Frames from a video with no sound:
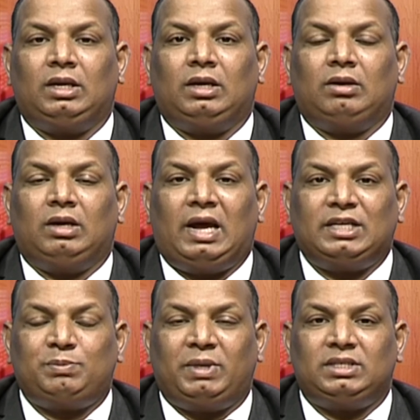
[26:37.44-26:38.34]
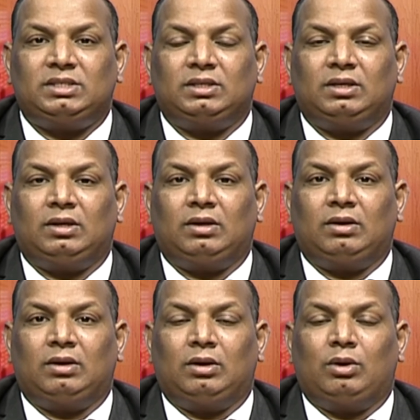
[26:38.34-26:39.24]
in aspects
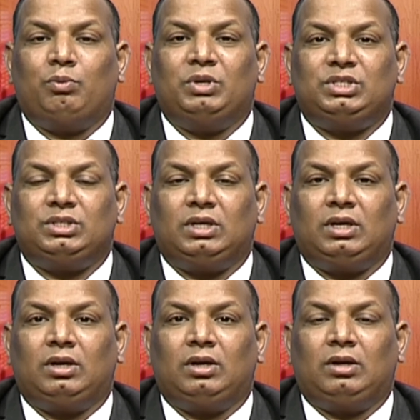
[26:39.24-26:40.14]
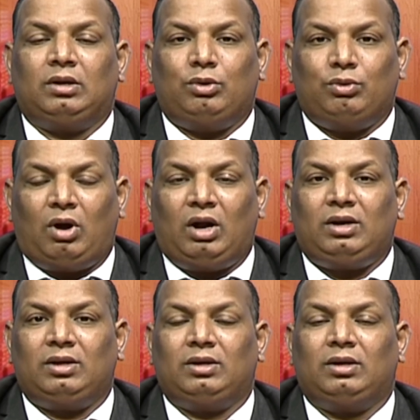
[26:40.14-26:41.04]
which do not
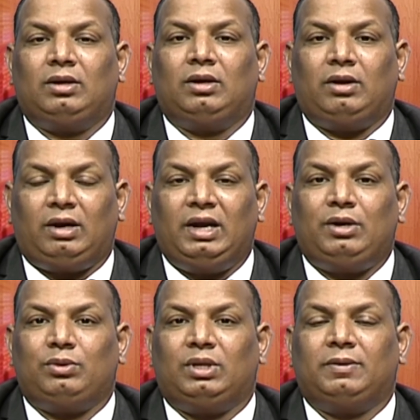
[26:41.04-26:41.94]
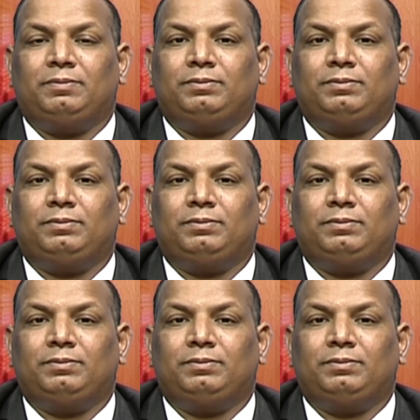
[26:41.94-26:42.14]
relate to the